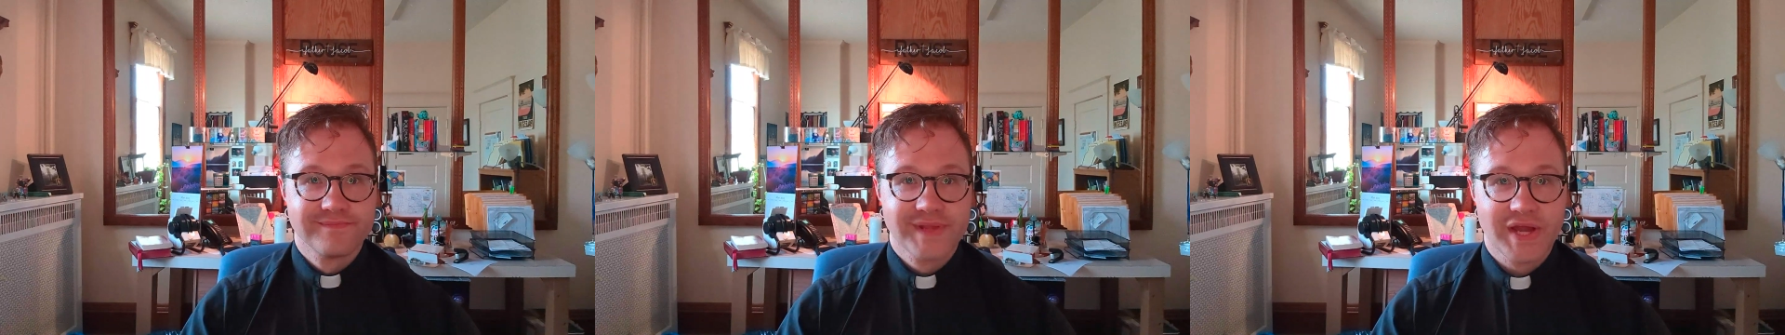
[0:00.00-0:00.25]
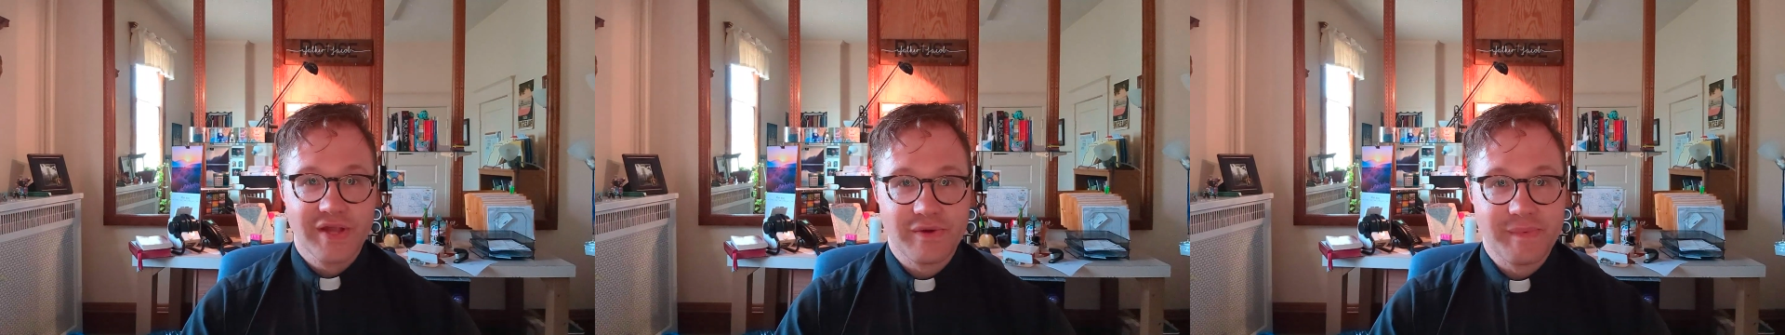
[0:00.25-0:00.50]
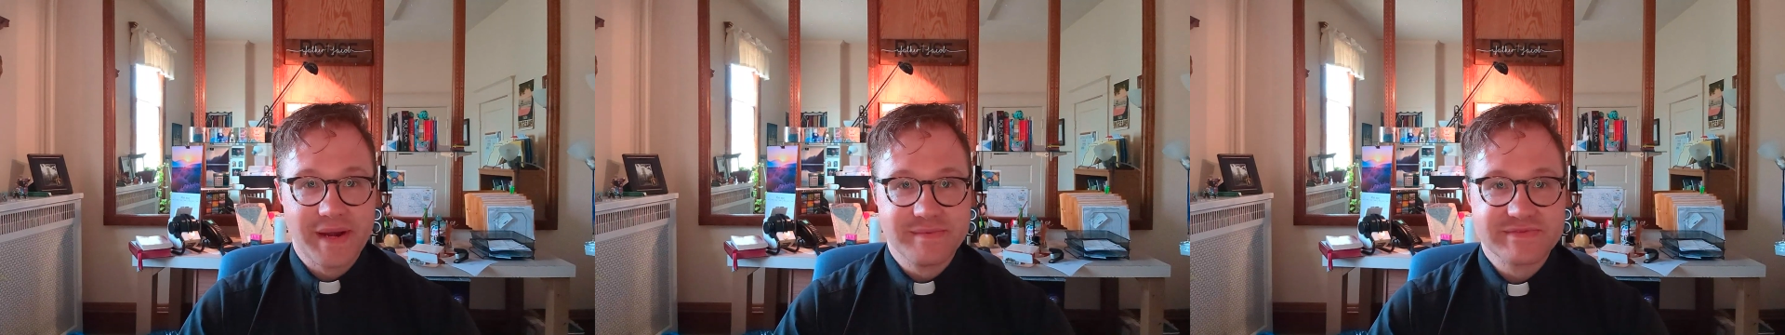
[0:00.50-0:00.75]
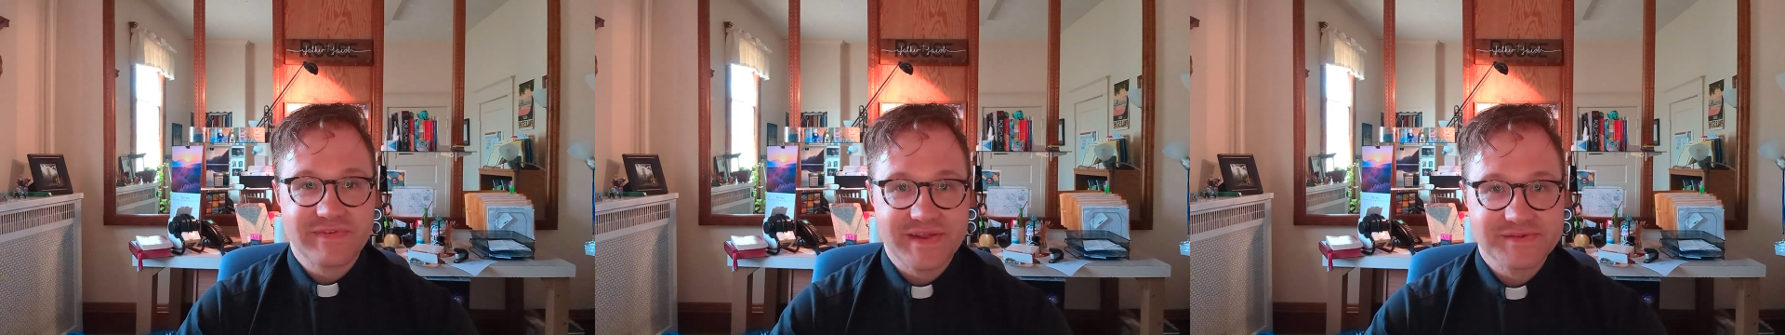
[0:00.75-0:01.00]
Hello, my name
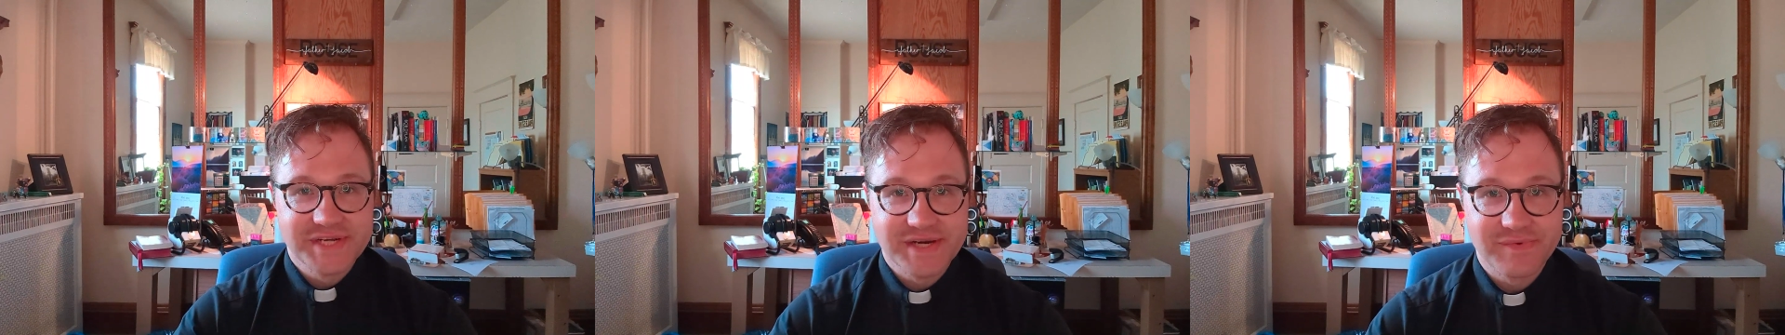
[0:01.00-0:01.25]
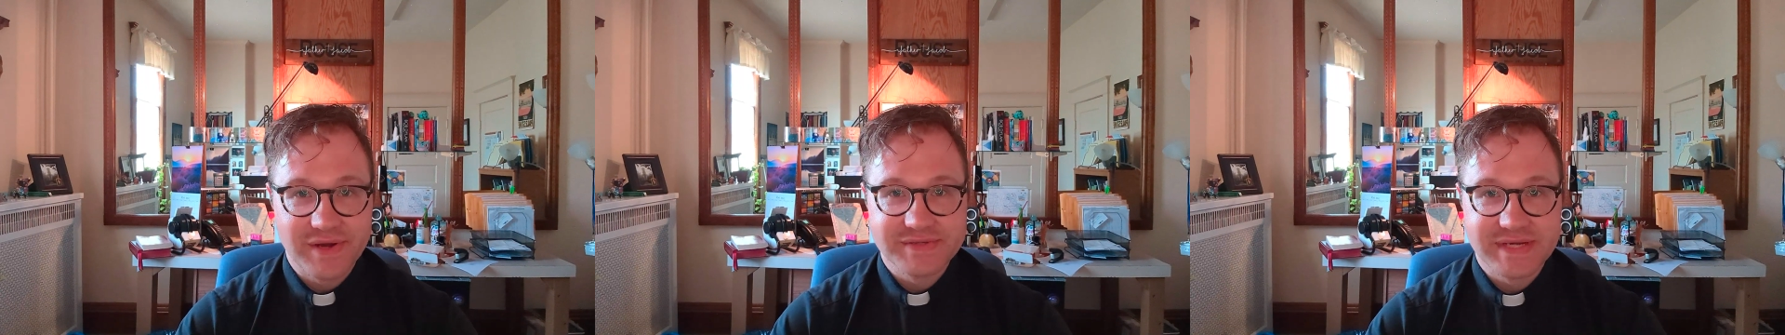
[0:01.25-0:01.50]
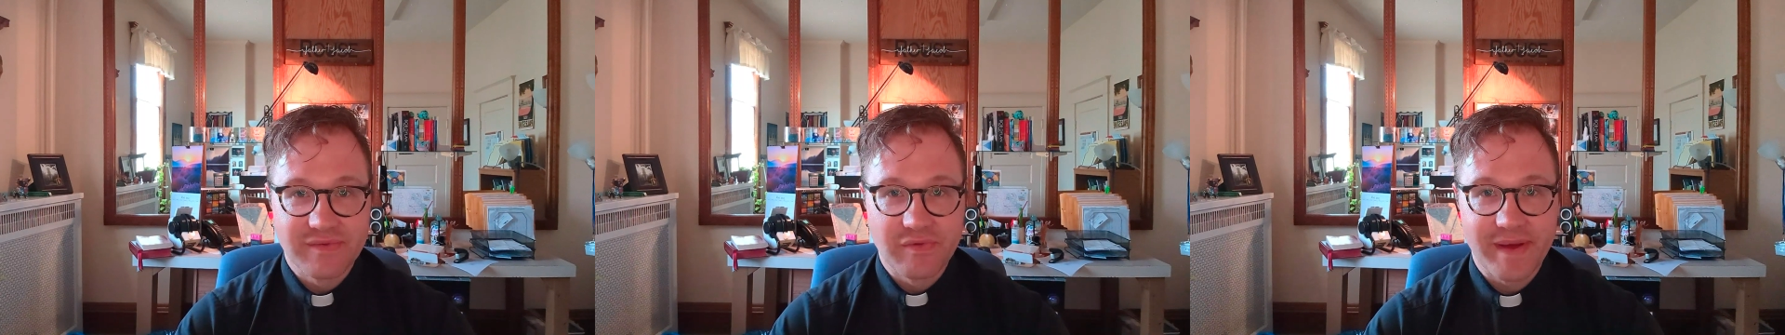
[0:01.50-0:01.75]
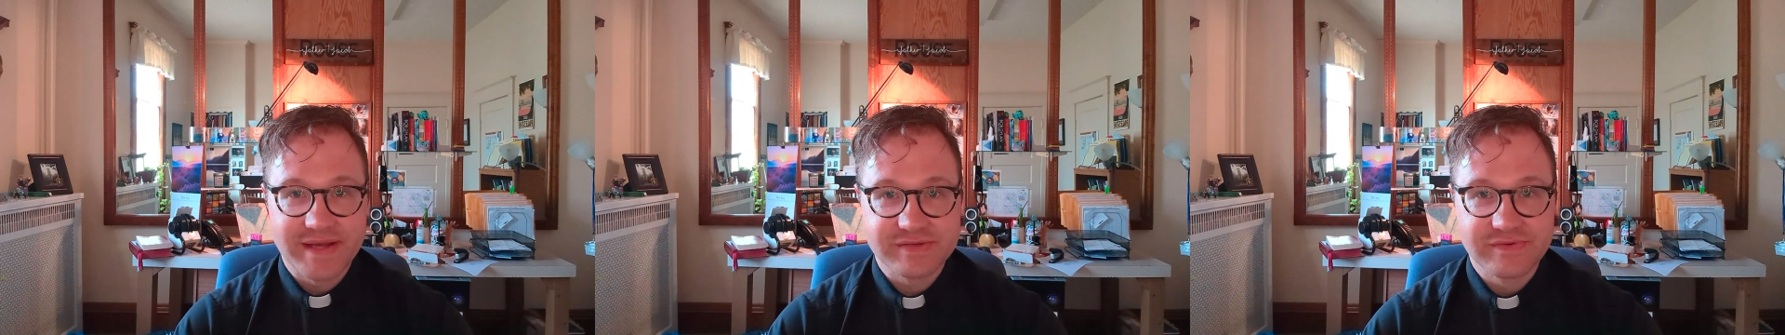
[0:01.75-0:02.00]
is Father Jacob Rouse, and I'm the
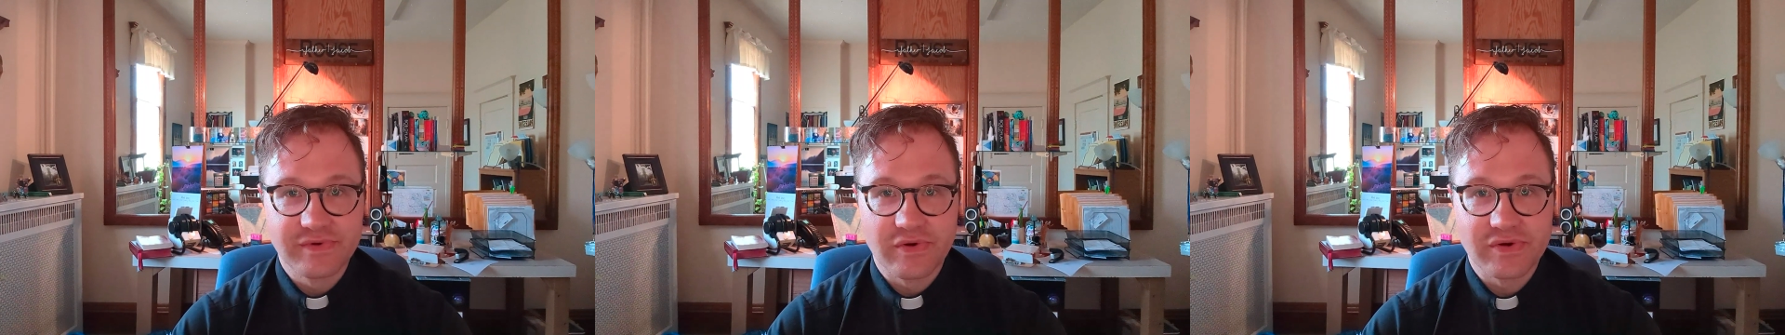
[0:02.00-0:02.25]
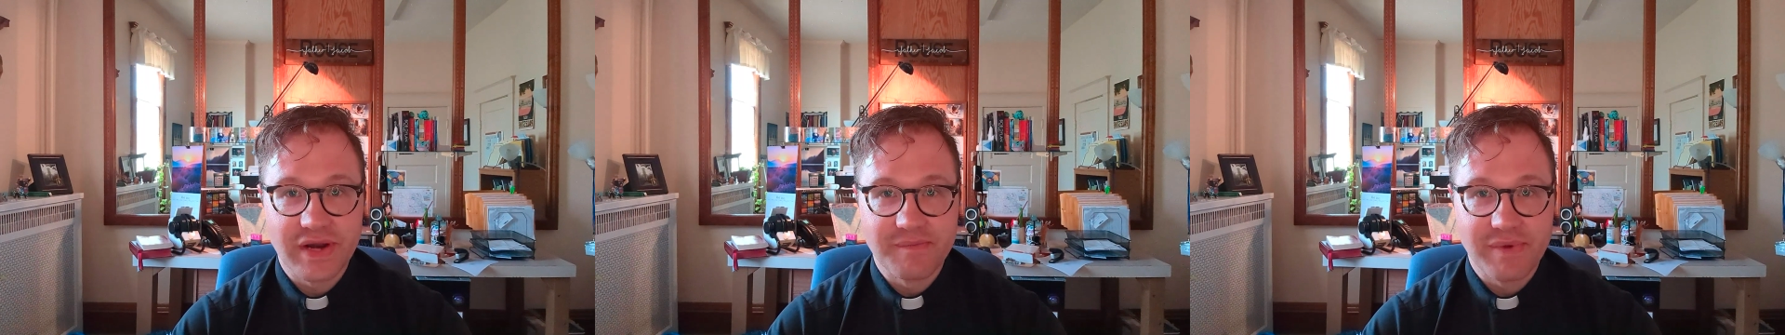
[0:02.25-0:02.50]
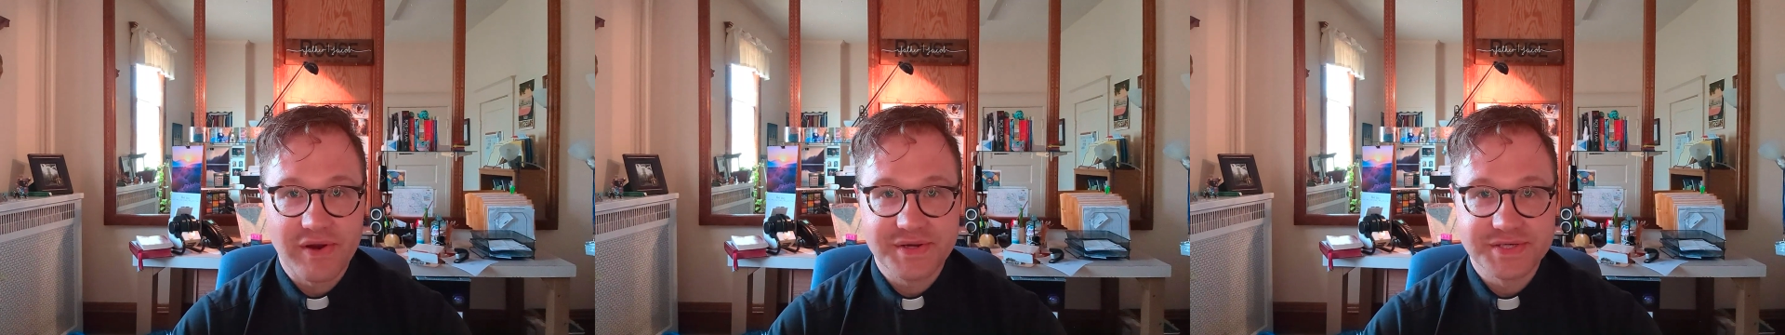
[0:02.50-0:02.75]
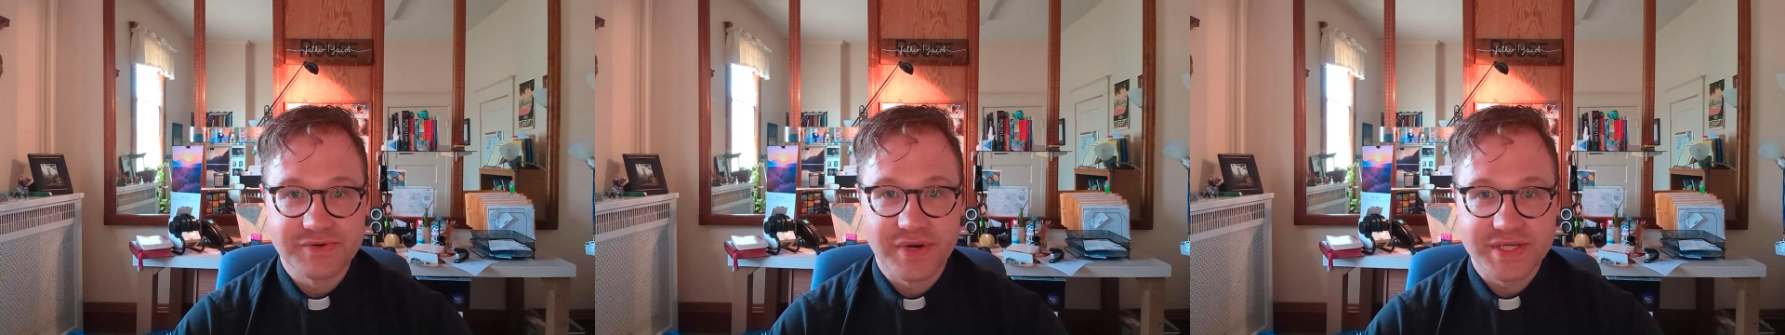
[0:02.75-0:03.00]
pastor of Notre Dame
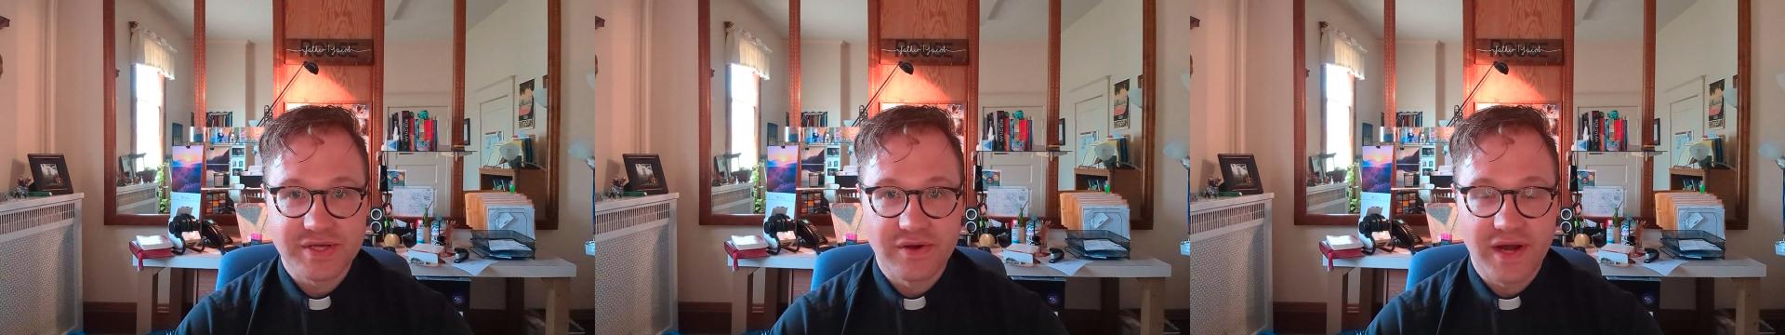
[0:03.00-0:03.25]
Parish in Cresco,